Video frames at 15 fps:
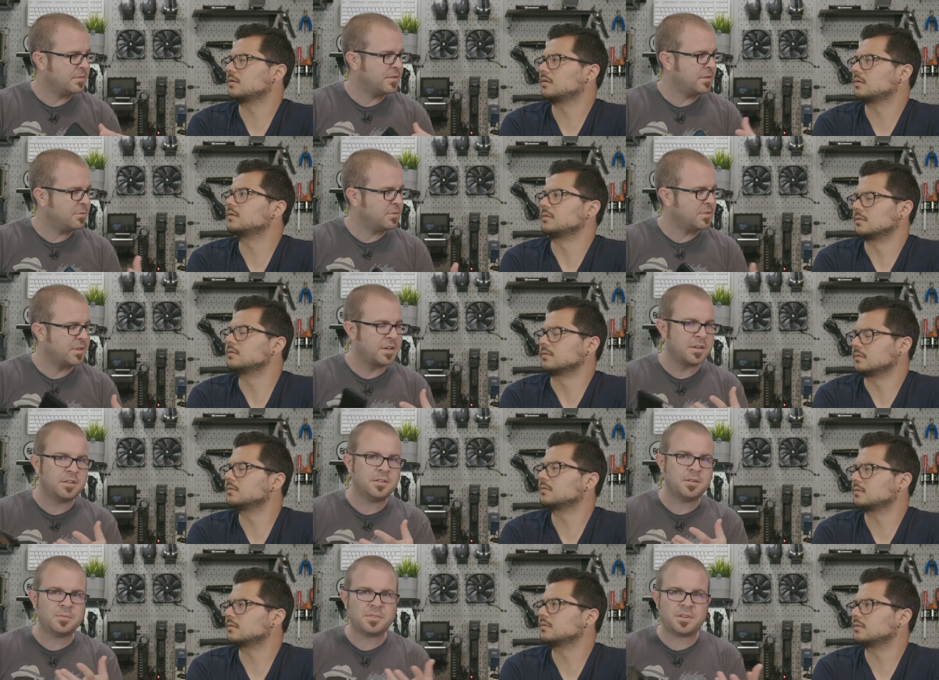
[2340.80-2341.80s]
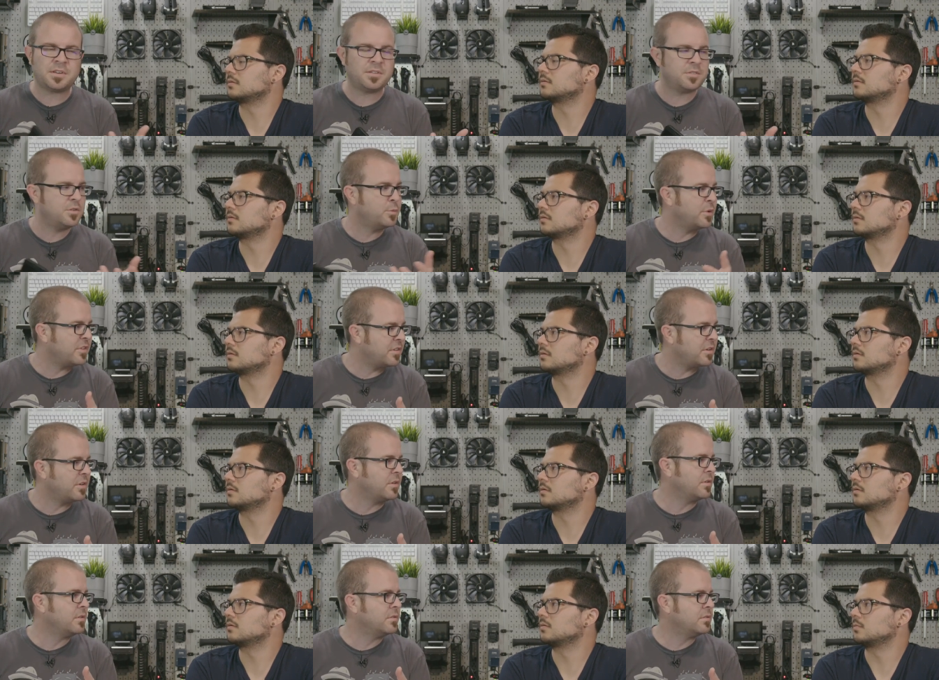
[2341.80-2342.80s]
Speaker 1: it was like an, it was like his new
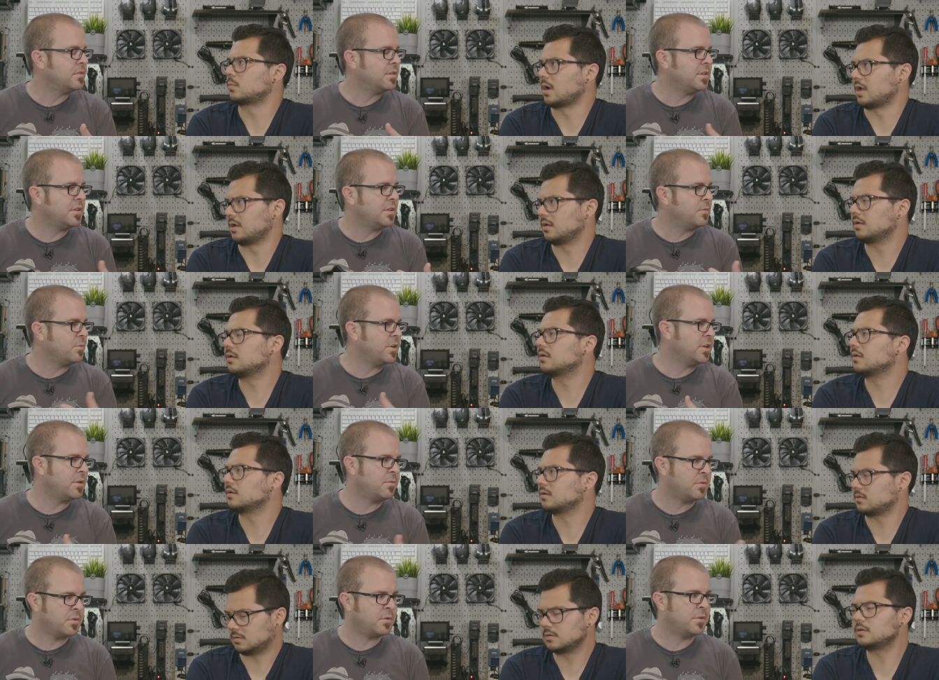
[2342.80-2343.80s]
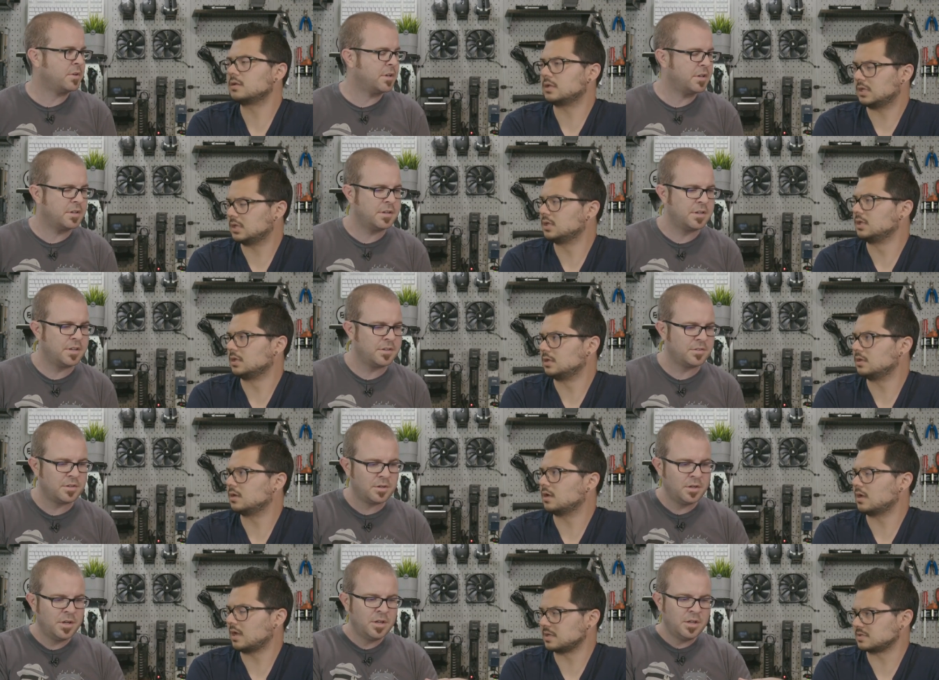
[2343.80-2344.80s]
material. Right. He didn't want anyone recording it and getting out.
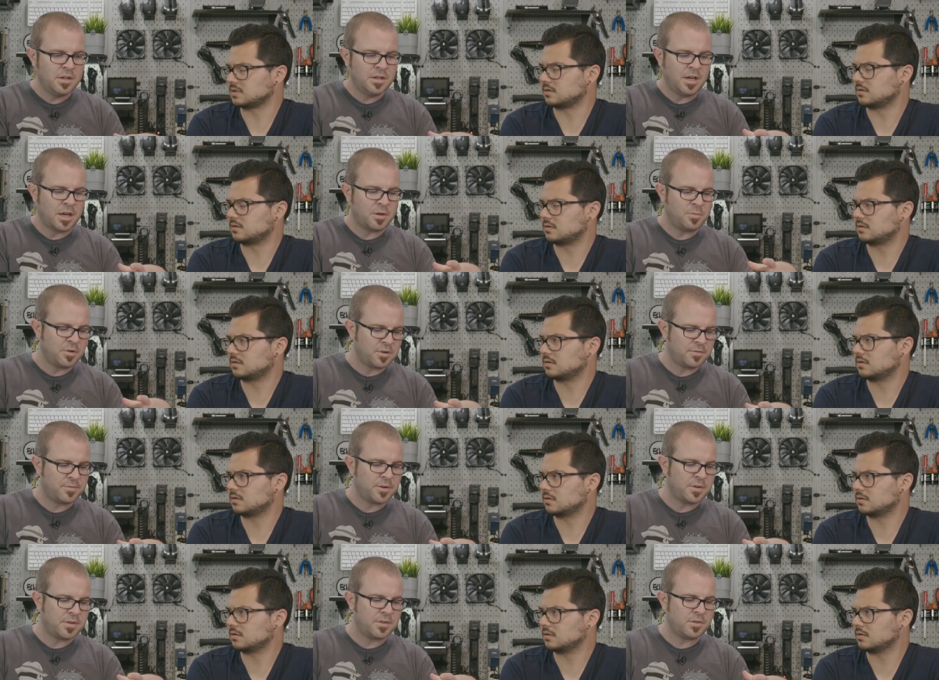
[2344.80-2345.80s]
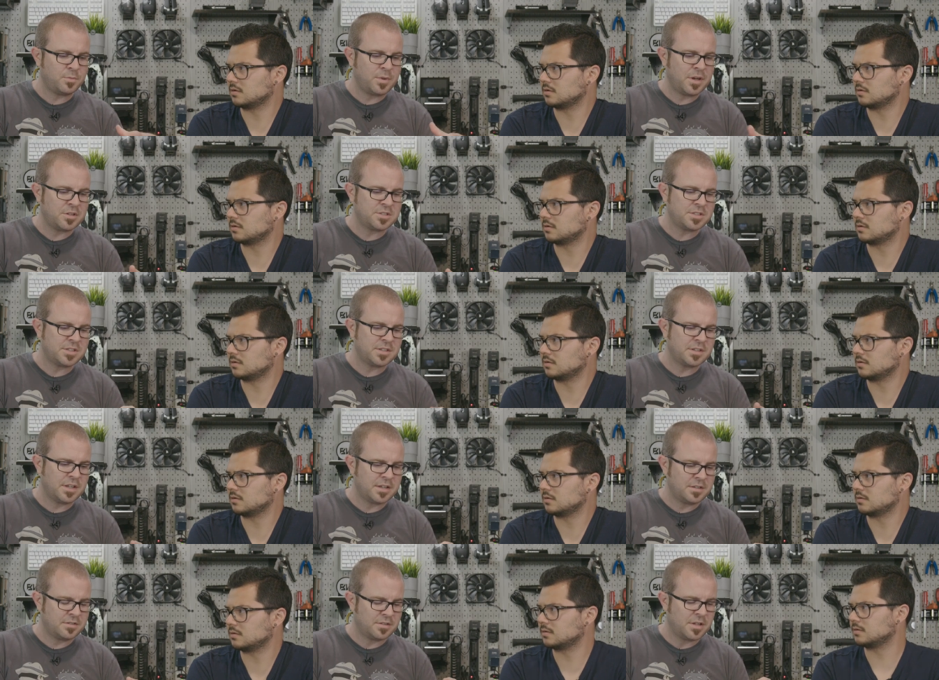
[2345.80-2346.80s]
So you, I see. yeah, you put your phone in this pouch and it
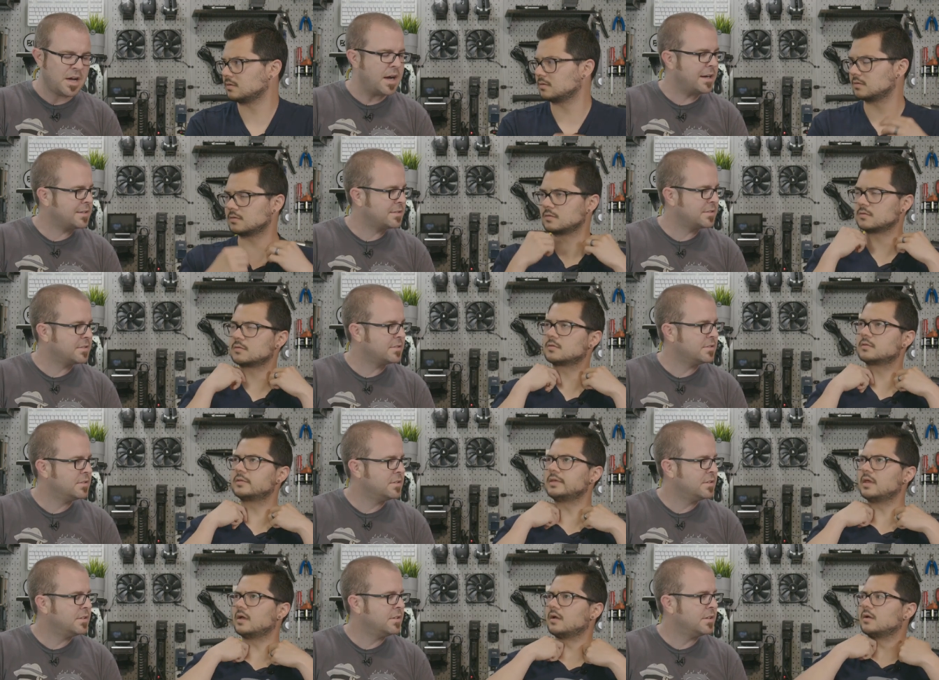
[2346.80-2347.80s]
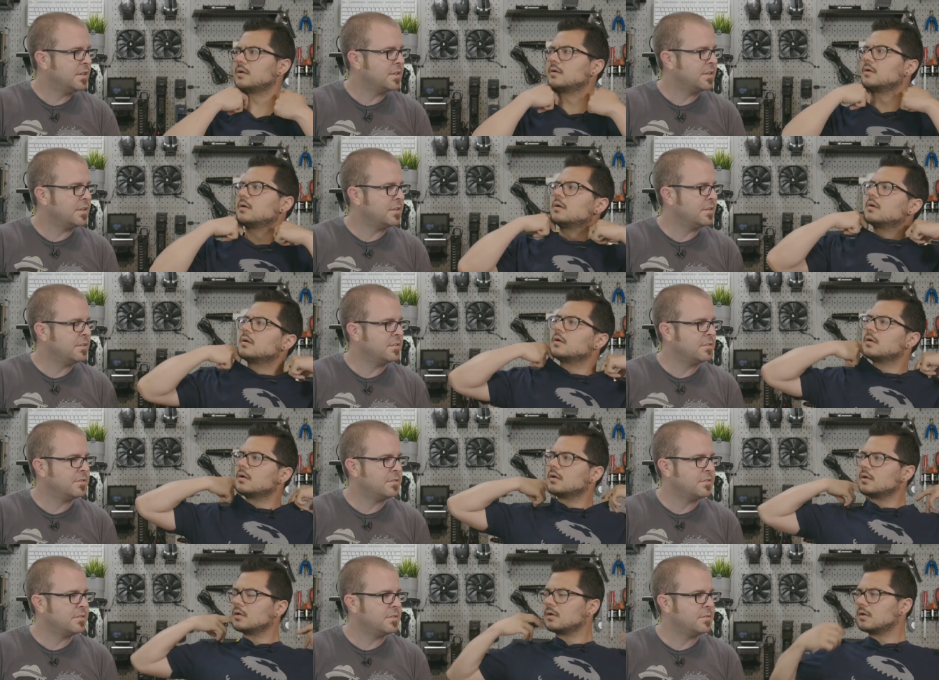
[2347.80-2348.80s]
like locks. Yeah. And
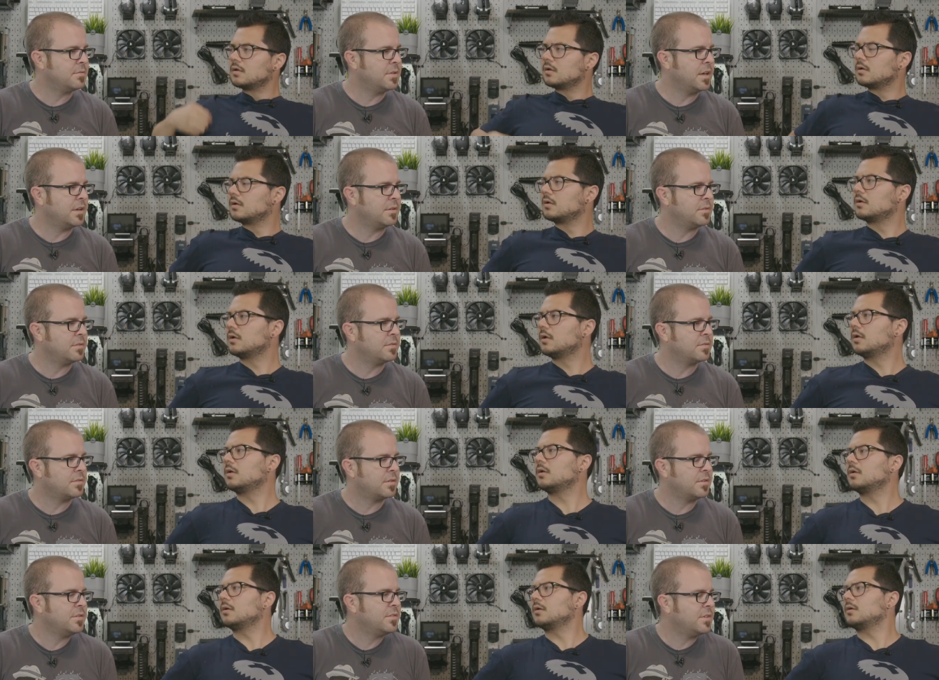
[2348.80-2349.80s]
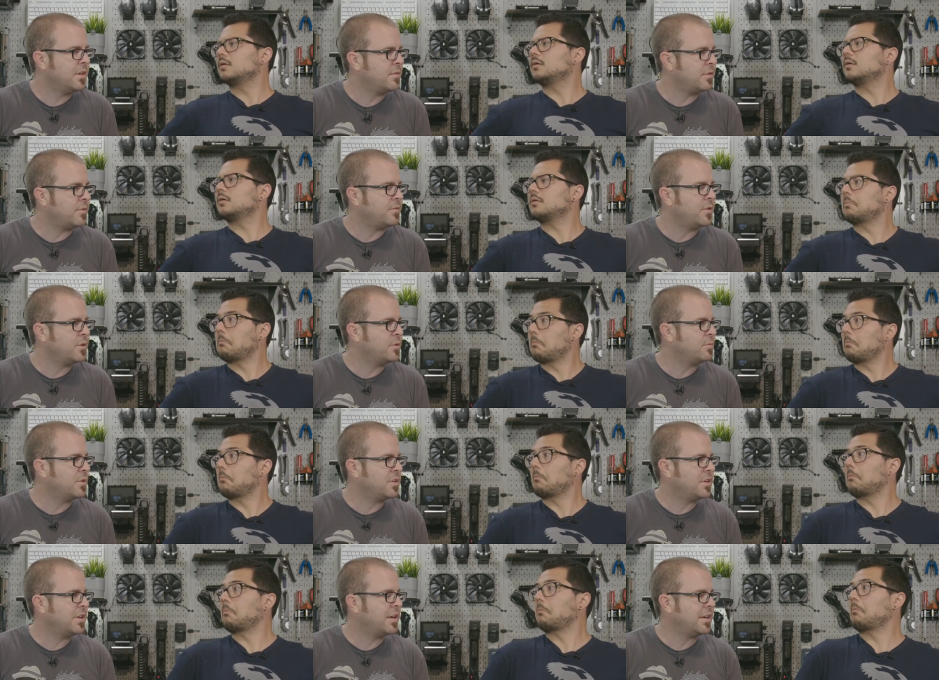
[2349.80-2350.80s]
then you yeah. So you still have your phone,
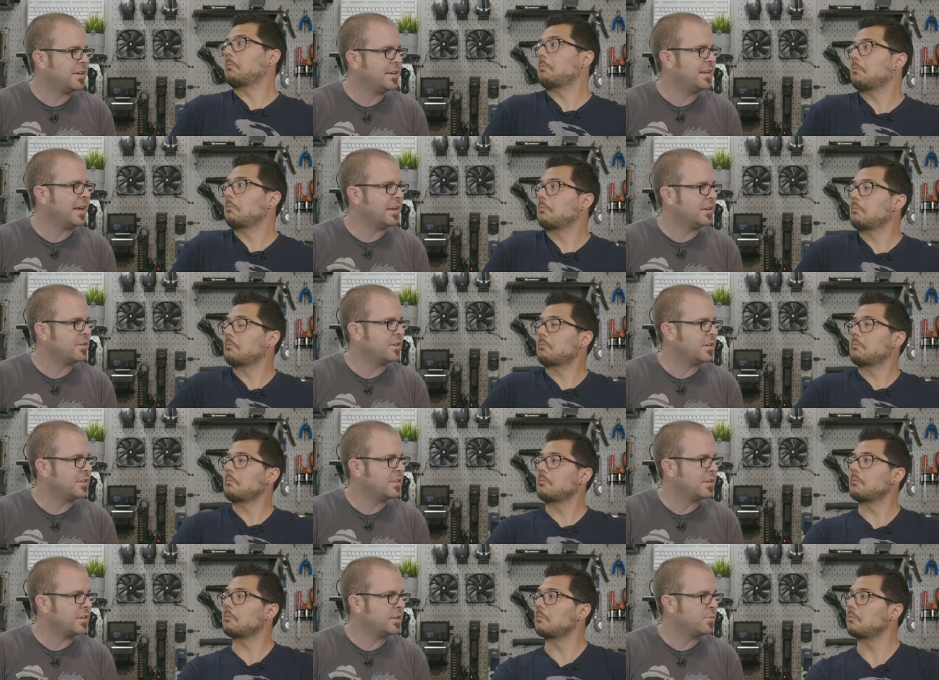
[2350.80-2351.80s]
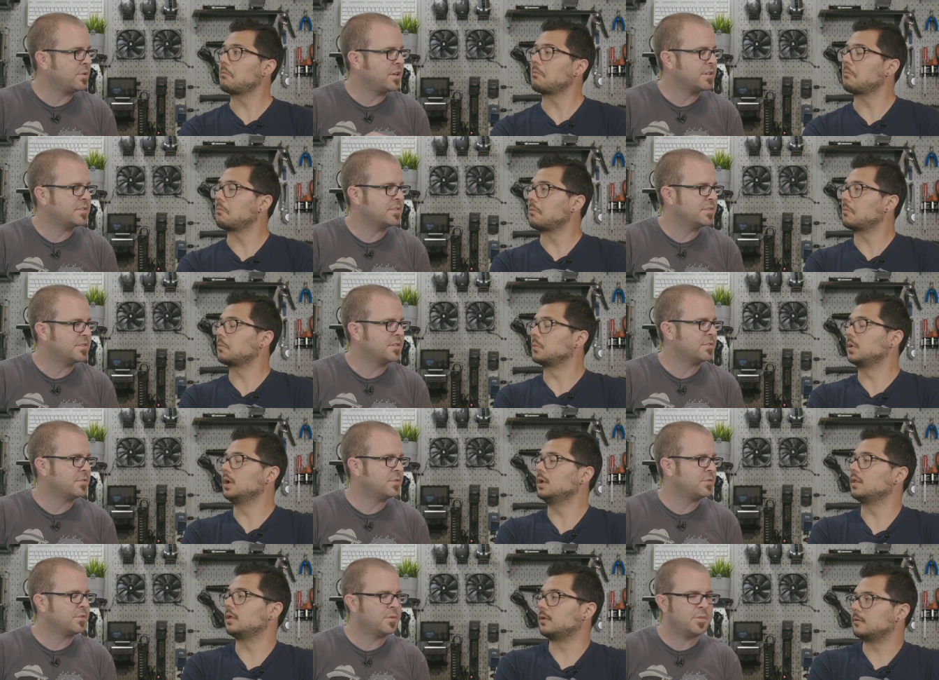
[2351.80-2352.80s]
but you can't get at it or anything, and it blocks the signal
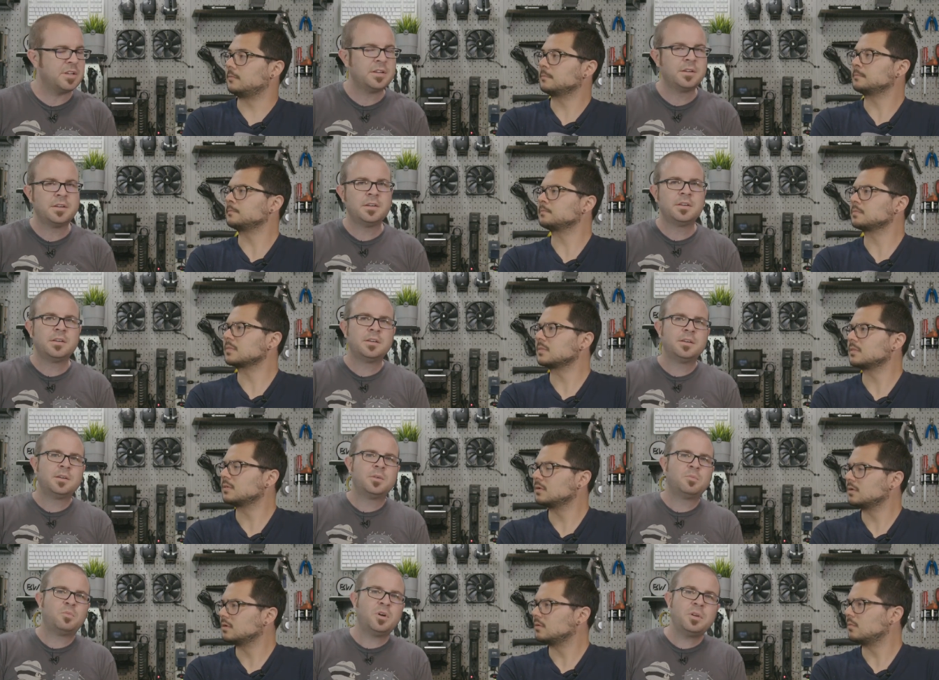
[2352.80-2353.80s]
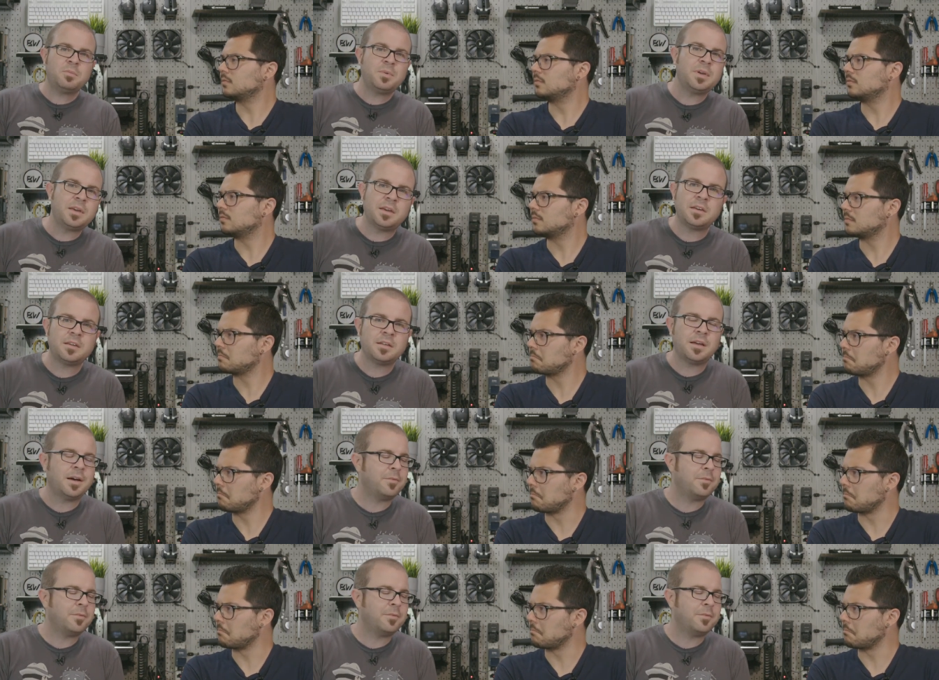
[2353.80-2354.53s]
really? from it. Point being, hmm.